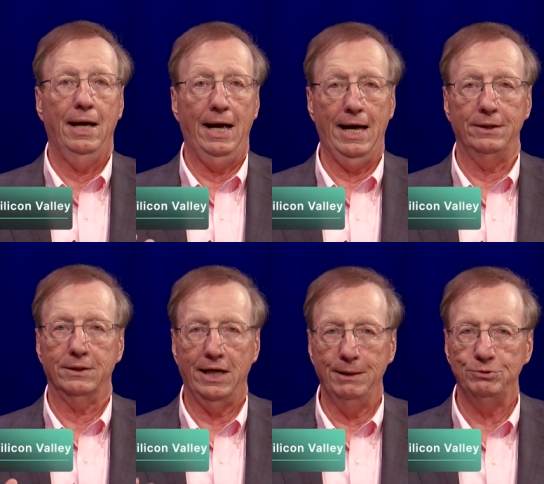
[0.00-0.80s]

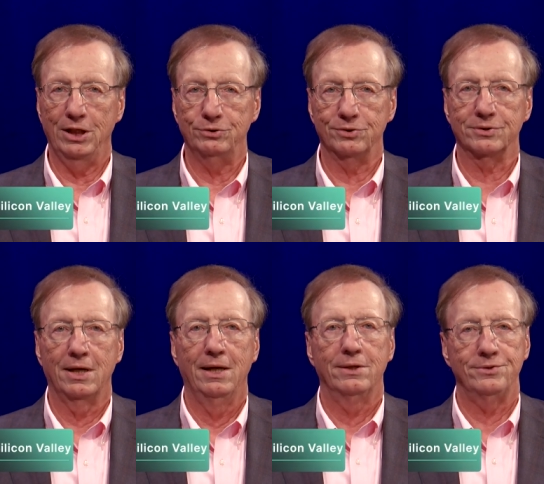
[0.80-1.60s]
at Game Changers
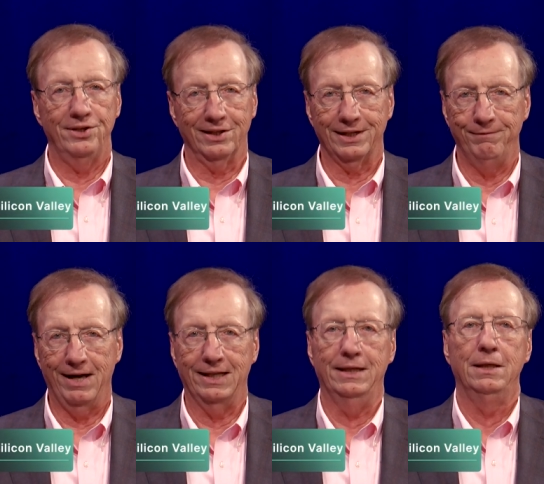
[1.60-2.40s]
Silicon
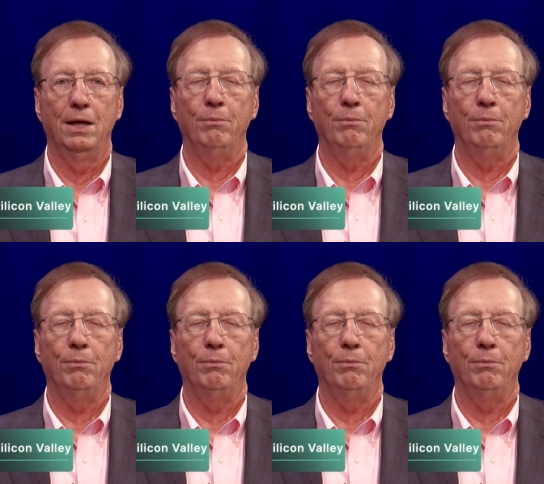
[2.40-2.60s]
Valley.